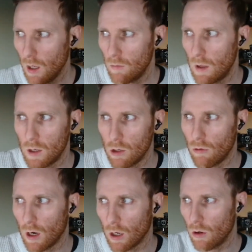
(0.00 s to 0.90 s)
maybe you
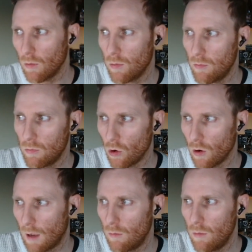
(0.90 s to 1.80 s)
run a group
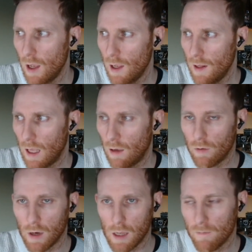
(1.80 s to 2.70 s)
program
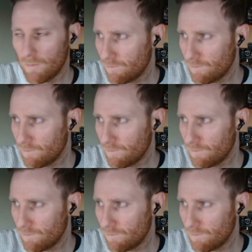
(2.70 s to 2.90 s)
every